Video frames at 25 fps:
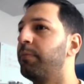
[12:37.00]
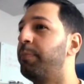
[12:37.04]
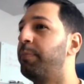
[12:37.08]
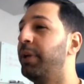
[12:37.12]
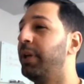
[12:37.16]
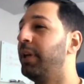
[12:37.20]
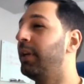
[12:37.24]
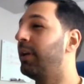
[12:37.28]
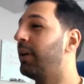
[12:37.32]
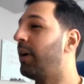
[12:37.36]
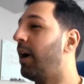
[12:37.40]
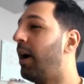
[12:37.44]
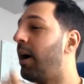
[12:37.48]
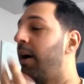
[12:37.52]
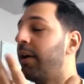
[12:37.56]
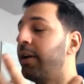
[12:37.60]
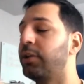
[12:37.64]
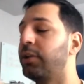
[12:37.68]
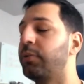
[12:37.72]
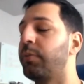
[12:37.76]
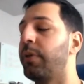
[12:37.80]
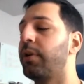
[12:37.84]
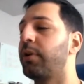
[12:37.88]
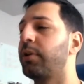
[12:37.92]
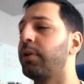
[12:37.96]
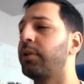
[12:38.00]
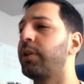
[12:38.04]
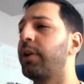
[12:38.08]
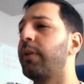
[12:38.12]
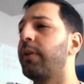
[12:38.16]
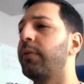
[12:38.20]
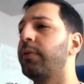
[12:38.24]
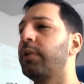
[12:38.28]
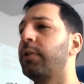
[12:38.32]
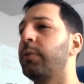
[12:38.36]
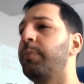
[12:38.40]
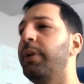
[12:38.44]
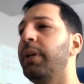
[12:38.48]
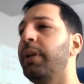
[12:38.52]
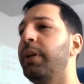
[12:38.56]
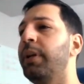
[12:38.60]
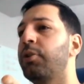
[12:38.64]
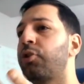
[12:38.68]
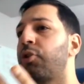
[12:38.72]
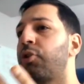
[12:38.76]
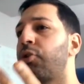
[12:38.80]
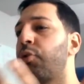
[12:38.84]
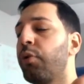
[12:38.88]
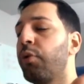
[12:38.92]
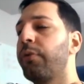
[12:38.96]
being honest with yourself, just
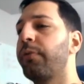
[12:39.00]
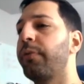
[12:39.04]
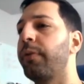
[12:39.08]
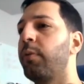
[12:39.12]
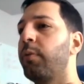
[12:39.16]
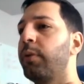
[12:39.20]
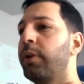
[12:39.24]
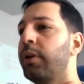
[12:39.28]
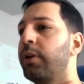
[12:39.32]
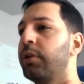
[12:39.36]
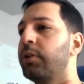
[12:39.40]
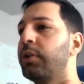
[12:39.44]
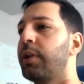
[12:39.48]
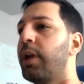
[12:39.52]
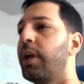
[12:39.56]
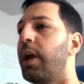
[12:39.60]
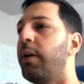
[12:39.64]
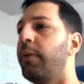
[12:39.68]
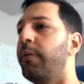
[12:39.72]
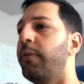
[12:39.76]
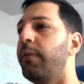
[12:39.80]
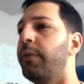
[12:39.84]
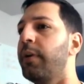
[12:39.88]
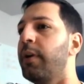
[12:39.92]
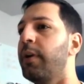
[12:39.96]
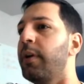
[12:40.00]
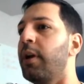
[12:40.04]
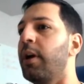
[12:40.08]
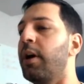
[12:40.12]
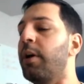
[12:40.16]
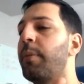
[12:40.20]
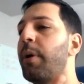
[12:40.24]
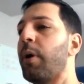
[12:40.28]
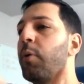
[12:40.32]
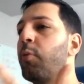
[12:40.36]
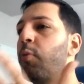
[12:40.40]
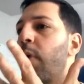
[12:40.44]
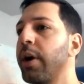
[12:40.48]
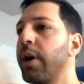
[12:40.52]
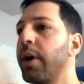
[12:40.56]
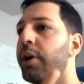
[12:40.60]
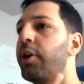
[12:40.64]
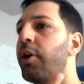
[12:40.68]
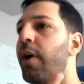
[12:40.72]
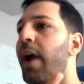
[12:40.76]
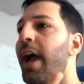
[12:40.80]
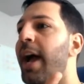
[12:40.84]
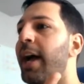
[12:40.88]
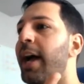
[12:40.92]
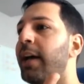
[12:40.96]
being truthful with yourself about where
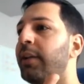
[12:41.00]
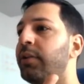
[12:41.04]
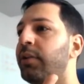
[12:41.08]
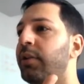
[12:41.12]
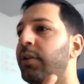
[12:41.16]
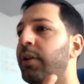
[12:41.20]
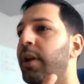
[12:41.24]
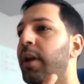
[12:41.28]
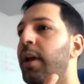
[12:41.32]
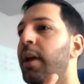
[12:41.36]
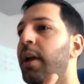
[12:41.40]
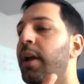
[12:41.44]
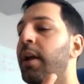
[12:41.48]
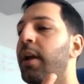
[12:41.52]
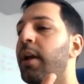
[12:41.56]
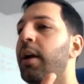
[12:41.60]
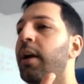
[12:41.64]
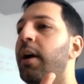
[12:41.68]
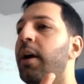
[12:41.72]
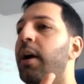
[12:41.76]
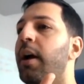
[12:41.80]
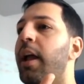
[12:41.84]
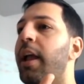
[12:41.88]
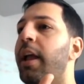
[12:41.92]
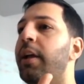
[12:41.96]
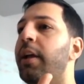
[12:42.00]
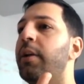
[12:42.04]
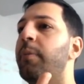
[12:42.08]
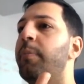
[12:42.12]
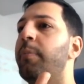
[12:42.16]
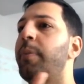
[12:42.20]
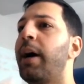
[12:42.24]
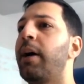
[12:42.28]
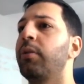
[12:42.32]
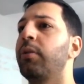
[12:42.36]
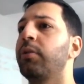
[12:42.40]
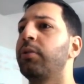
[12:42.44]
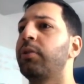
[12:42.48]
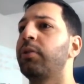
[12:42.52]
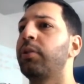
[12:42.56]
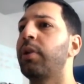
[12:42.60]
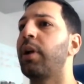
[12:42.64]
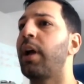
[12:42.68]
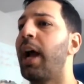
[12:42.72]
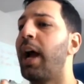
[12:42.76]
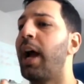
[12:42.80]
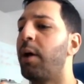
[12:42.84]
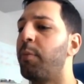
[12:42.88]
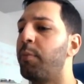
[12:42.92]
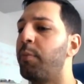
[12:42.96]
you're at and about
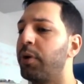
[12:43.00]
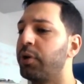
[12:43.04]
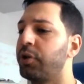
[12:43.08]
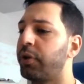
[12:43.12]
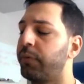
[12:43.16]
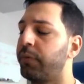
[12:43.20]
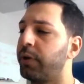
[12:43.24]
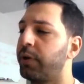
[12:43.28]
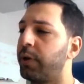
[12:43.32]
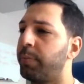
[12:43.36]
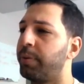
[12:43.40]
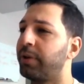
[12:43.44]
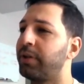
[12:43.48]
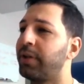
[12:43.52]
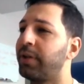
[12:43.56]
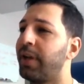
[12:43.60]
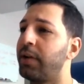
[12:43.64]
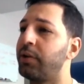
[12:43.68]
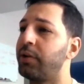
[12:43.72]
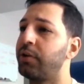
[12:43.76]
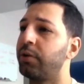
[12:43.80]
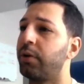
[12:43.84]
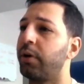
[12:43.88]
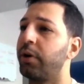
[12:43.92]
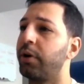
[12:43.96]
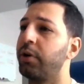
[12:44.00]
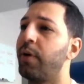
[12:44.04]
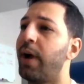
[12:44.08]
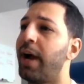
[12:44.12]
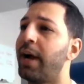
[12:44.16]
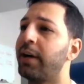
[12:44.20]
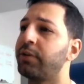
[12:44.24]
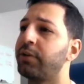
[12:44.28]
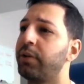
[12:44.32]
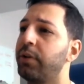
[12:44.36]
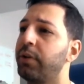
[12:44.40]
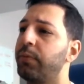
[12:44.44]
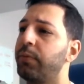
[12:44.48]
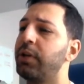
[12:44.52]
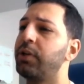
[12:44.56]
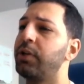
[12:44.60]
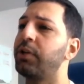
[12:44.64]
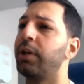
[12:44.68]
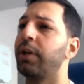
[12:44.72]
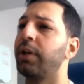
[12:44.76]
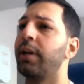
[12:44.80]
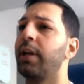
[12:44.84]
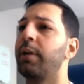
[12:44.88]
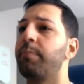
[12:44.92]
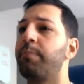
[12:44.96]
how much of your potential are you actually
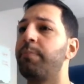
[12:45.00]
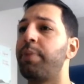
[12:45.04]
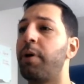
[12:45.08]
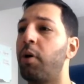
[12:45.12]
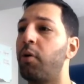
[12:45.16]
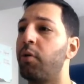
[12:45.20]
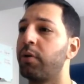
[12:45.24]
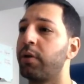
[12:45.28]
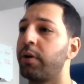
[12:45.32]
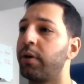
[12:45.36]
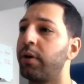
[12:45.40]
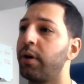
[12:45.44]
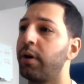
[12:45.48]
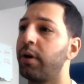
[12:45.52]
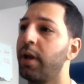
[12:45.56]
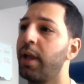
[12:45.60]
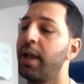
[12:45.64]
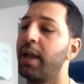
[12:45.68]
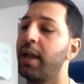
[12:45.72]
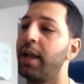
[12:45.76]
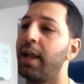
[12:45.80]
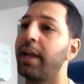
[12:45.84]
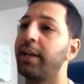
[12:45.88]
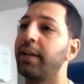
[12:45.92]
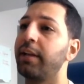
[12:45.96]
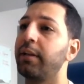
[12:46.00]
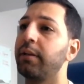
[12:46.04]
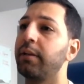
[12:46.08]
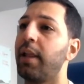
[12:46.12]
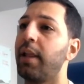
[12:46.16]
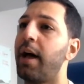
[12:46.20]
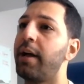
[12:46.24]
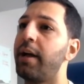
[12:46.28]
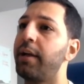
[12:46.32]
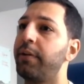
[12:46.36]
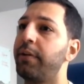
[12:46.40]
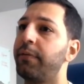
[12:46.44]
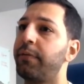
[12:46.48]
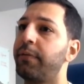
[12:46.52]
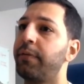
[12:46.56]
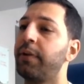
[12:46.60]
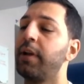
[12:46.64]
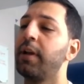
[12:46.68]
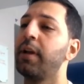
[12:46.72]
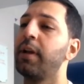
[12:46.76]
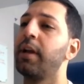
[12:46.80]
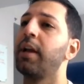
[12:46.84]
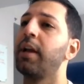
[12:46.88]
reaching in poker and in life